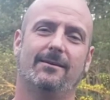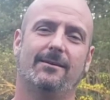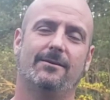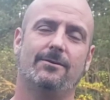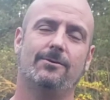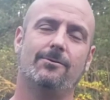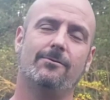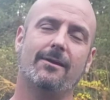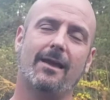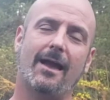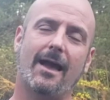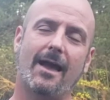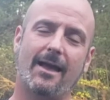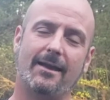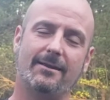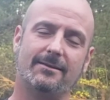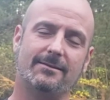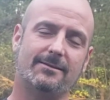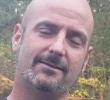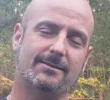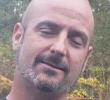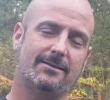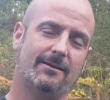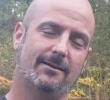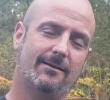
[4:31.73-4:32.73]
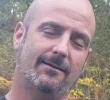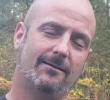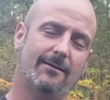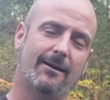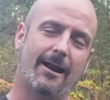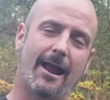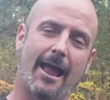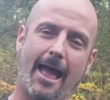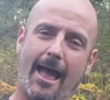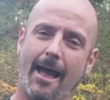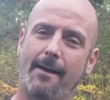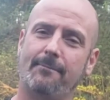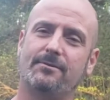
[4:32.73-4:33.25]
You guys are
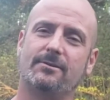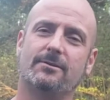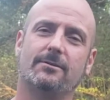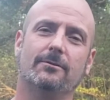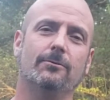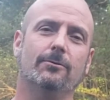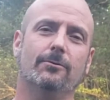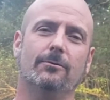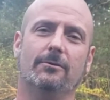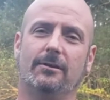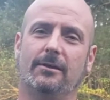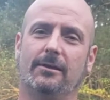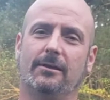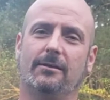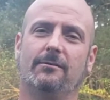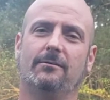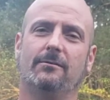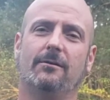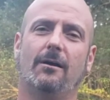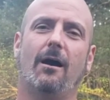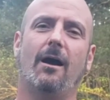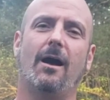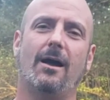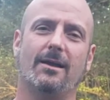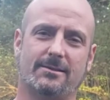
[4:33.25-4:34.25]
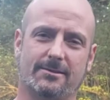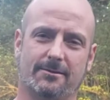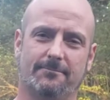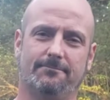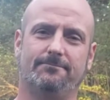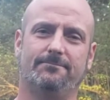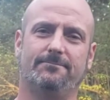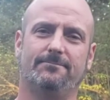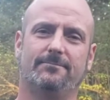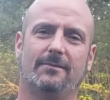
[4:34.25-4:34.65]
absolutely awesome.